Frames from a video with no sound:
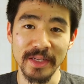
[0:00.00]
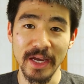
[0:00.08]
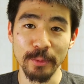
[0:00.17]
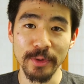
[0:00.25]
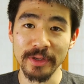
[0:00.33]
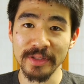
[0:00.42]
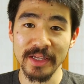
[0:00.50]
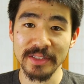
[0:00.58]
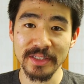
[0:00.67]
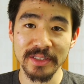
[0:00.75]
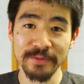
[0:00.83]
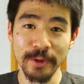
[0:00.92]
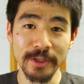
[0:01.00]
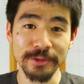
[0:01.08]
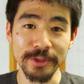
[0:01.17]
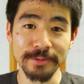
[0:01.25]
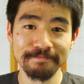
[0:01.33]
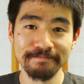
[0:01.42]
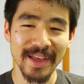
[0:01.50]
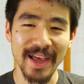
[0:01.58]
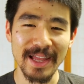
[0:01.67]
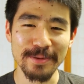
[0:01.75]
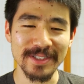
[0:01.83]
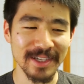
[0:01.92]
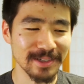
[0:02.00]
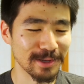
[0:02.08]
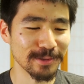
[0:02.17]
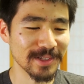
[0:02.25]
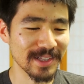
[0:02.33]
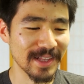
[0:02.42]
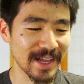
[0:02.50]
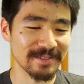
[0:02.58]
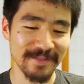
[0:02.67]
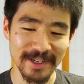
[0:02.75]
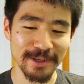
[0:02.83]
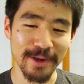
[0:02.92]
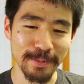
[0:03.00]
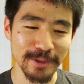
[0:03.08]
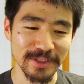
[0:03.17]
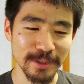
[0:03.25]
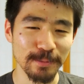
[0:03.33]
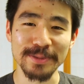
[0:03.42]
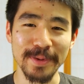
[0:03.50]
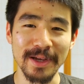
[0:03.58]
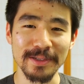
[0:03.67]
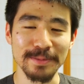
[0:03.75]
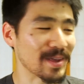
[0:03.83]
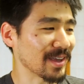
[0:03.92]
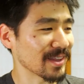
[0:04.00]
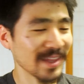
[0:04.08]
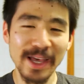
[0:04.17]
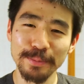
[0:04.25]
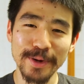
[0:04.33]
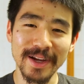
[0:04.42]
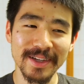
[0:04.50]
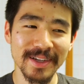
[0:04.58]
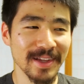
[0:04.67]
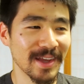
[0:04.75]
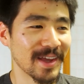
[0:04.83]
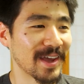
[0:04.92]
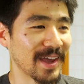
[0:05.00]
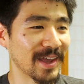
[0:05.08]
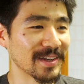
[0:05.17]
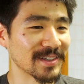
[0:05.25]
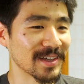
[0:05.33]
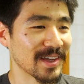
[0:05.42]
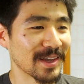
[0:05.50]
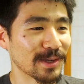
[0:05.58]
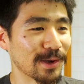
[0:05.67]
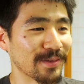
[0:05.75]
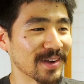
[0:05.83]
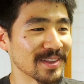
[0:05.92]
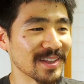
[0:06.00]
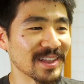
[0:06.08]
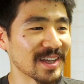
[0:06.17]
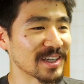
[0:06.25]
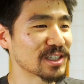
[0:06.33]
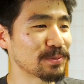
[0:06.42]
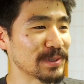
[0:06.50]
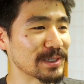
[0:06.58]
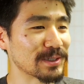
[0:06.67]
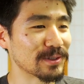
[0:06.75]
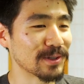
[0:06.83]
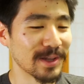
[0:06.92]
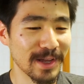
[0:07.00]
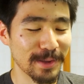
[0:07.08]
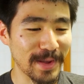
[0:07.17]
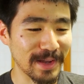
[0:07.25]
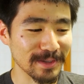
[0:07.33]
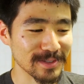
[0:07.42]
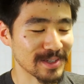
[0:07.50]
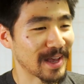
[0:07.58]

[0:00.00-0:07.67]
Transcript: now we're on the a6400. Anyways, I know the last video I posted was about making the L bracket, and going on the entire spiel about